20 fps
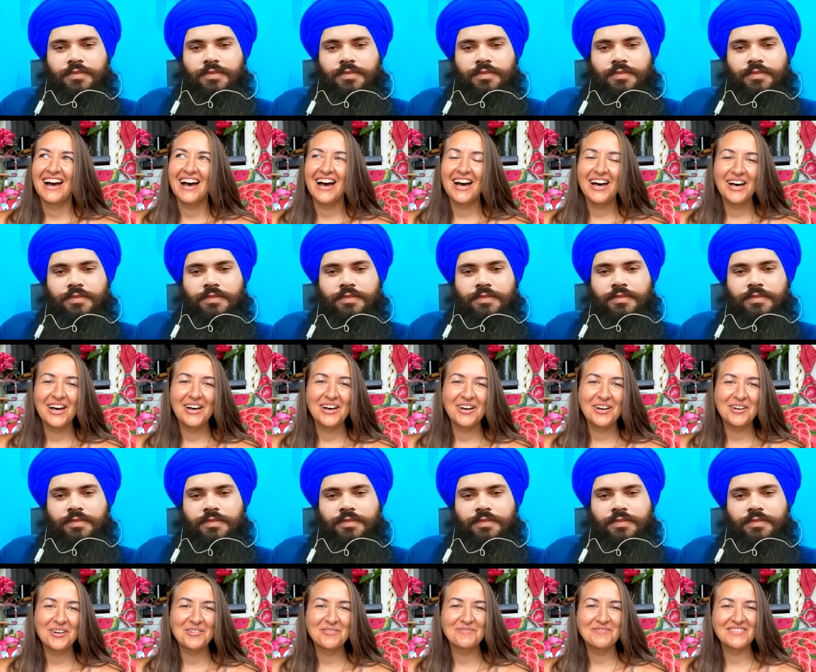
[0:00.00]

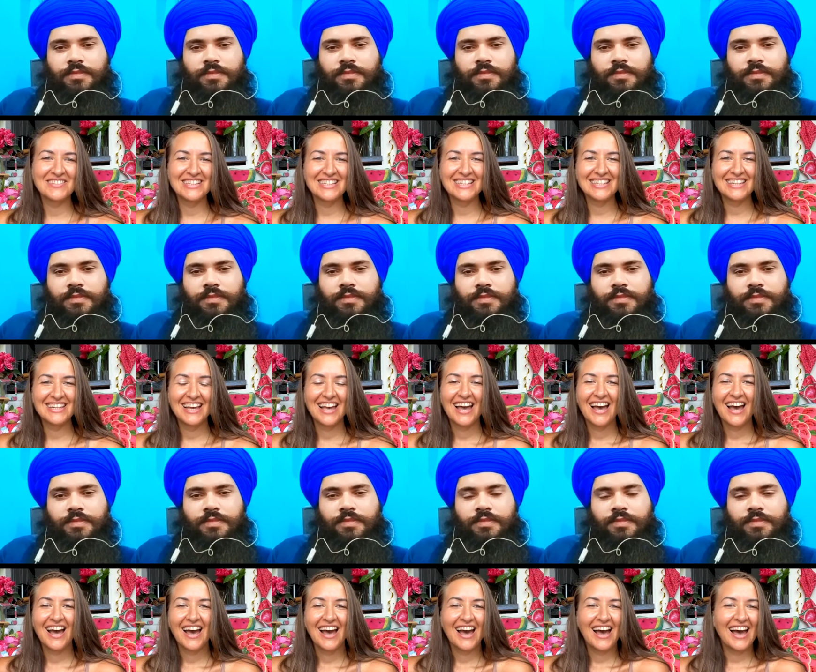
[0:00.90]
Speaker 1: Um,
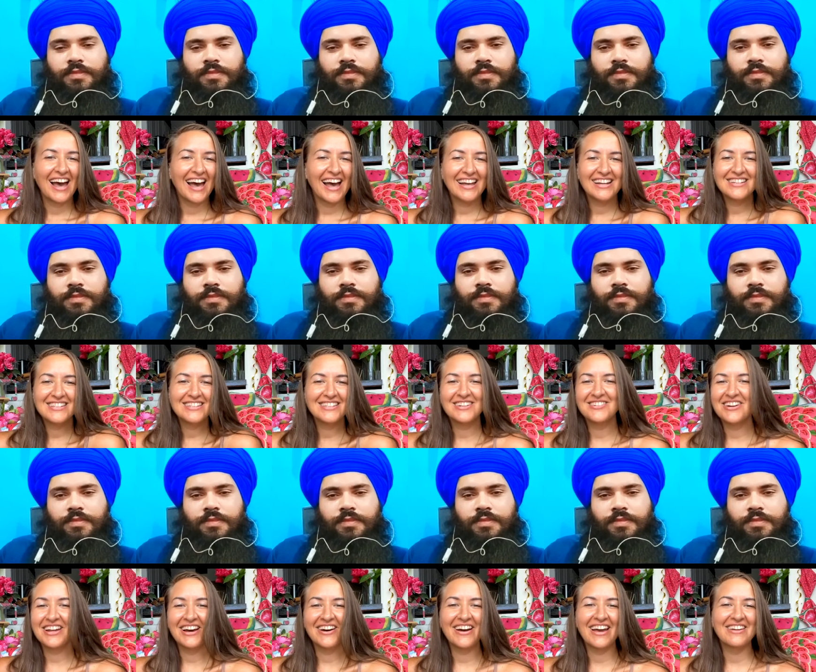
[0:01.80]
I don't
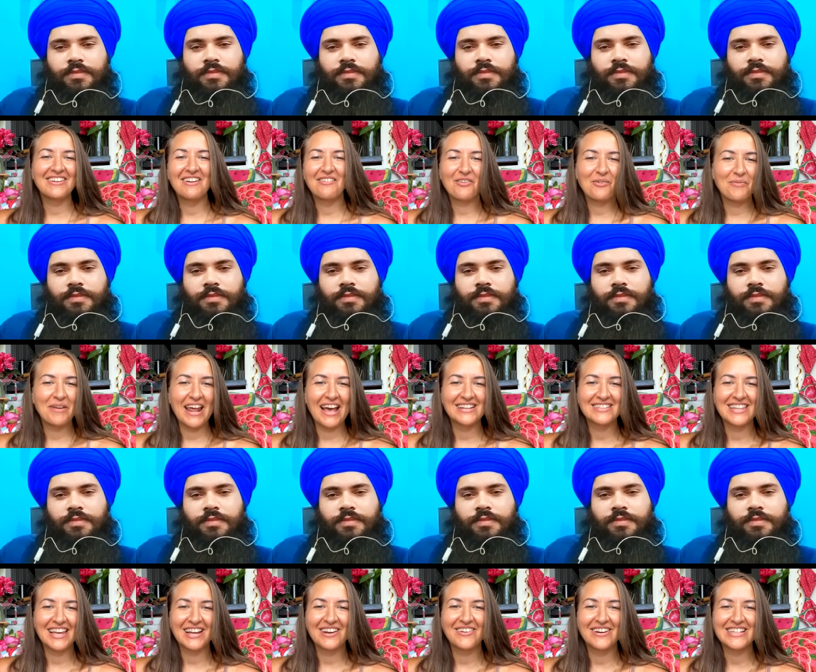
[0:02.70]
know. I've never been asked
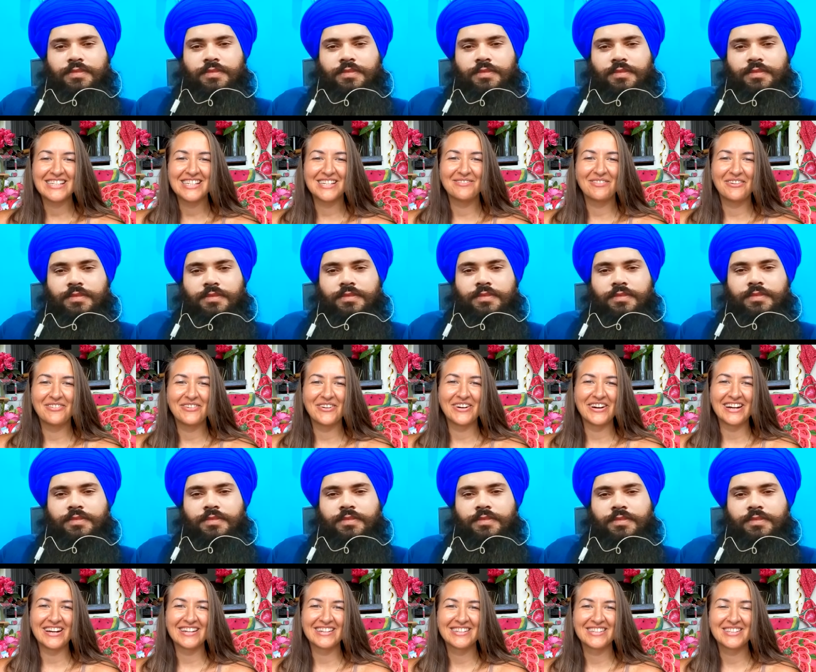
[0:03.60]
that question
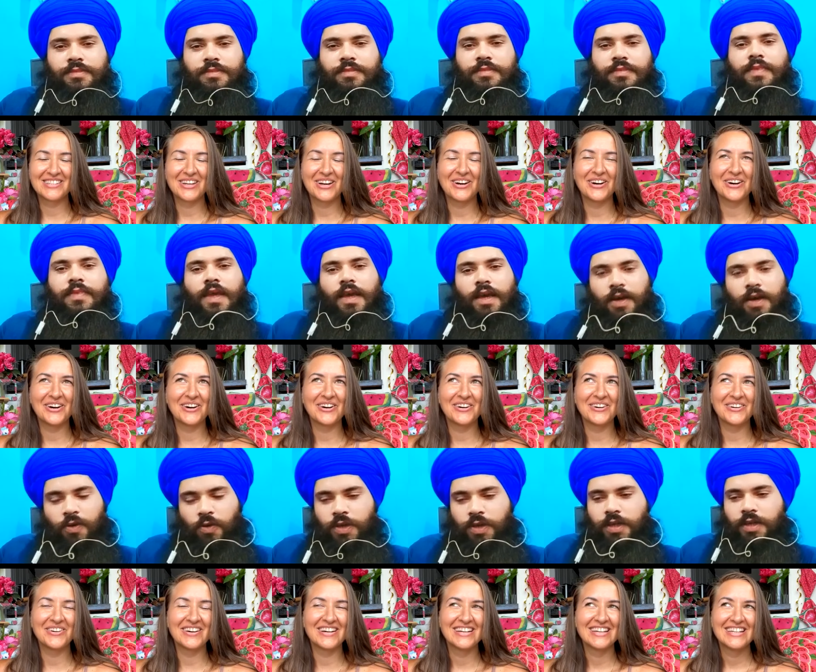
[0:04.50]
before. So okay.
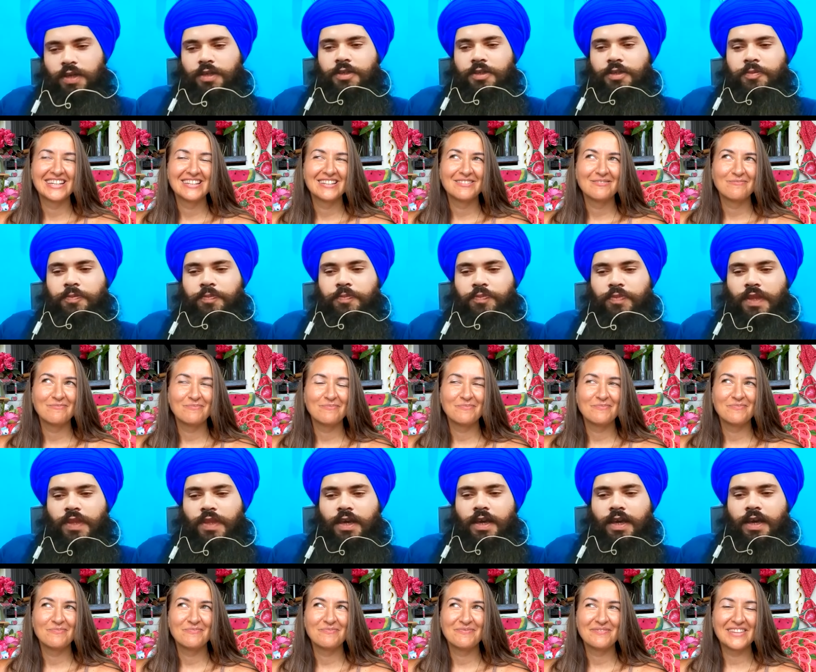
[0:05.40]
Speaker 2: okay.
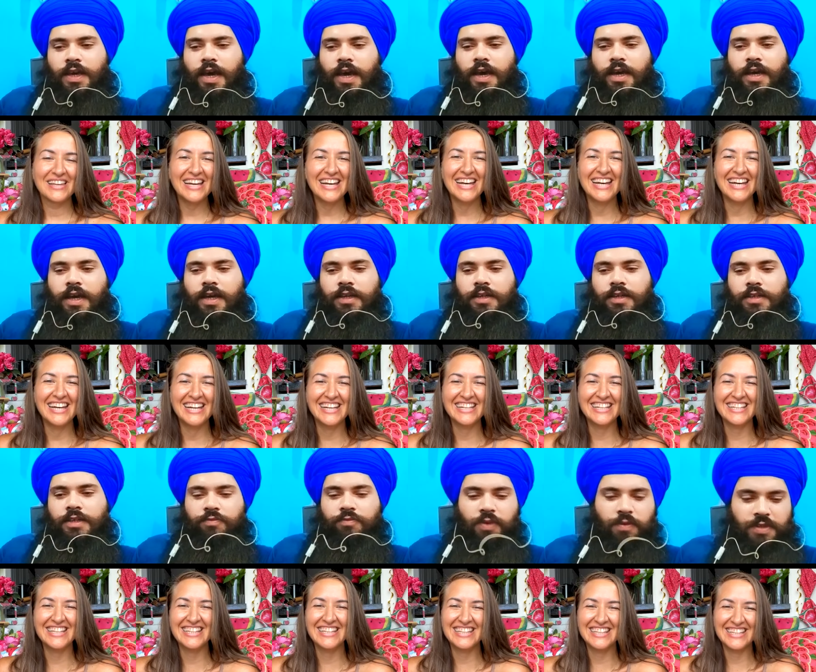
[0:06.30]

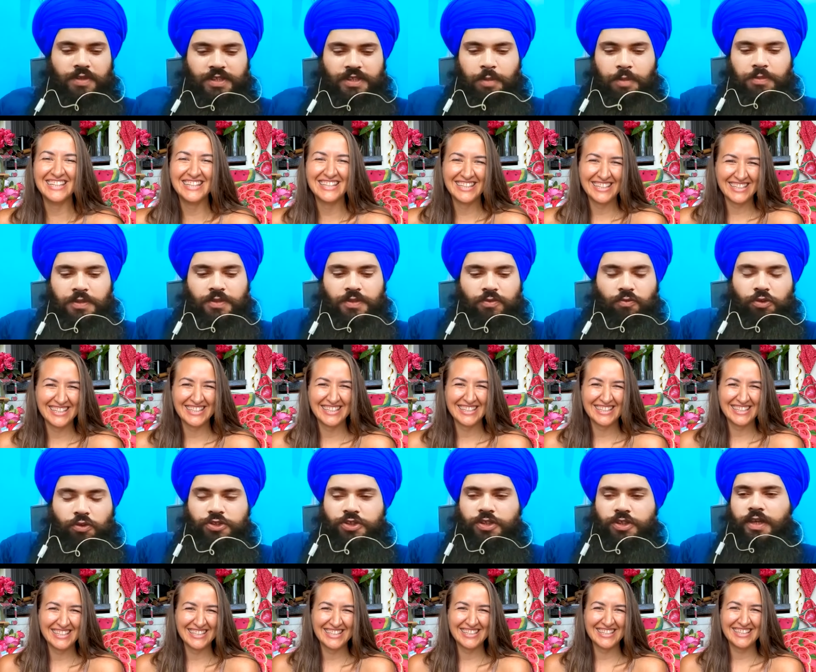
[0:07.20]
And uh, we will skip
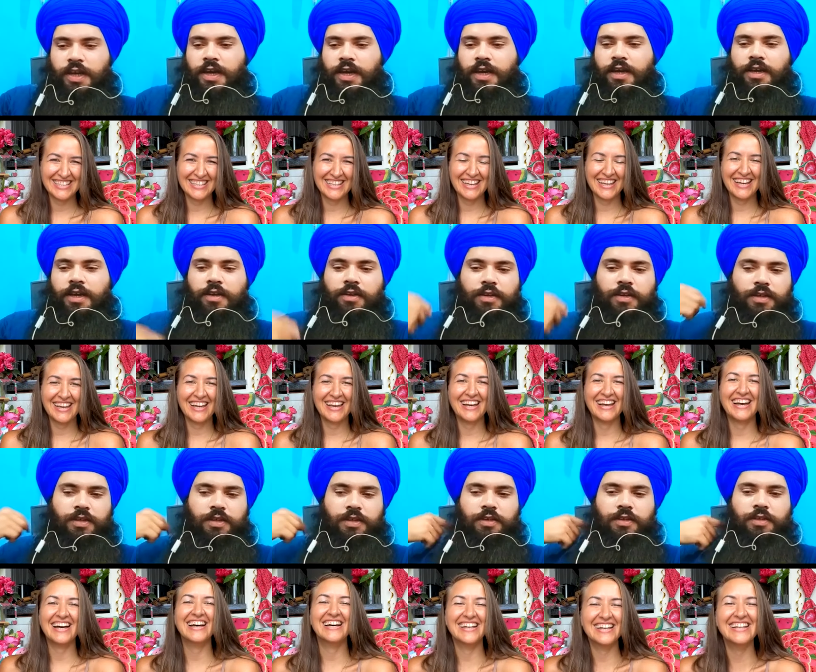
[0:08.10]
this question.
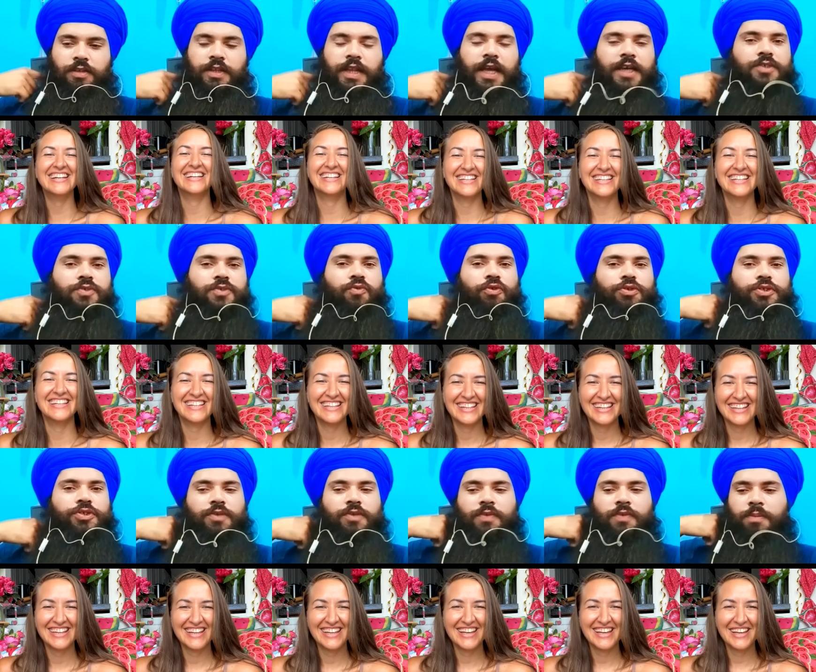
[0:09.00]
And uh, next
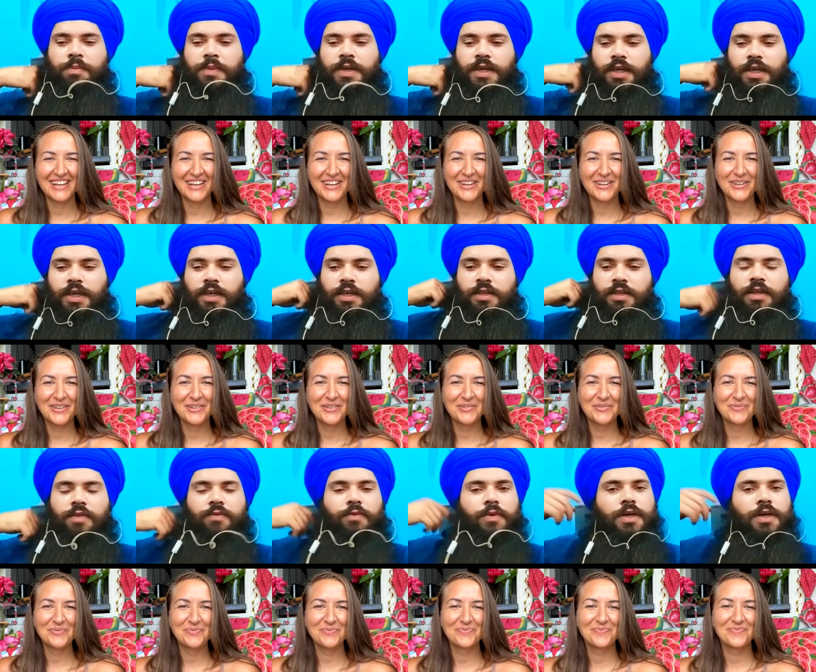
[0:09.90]
question will
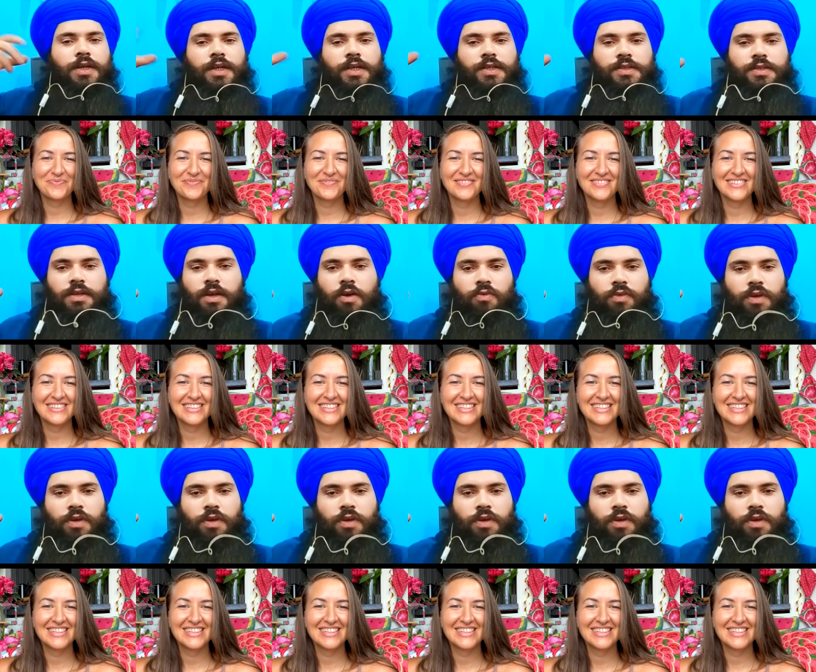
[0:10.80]
be: The world is